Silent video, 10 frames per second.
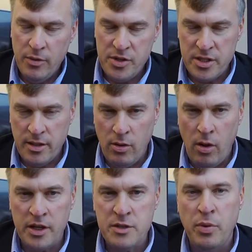which is the
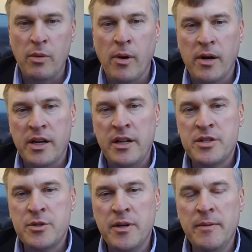longest bull market in
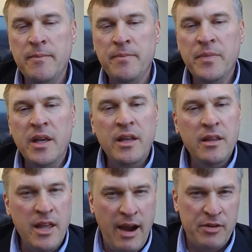history.
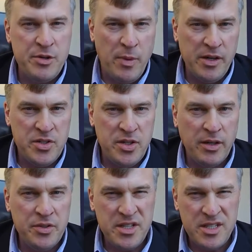The average market
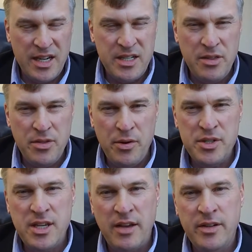cycle since
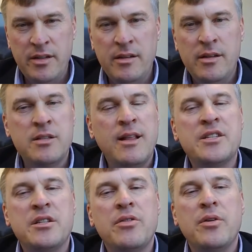1937 has
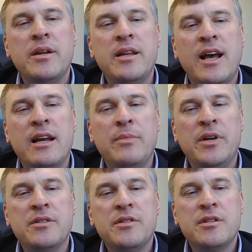lasted 39
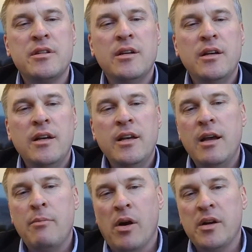months,
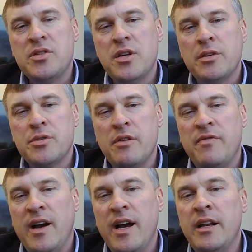and market cycles are
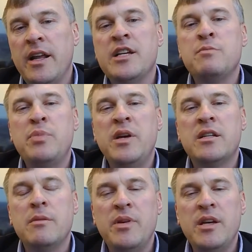defined as
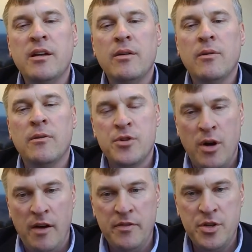peak to peak or
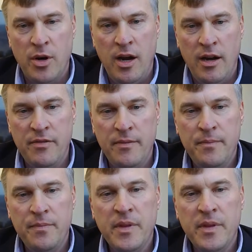trough to trough.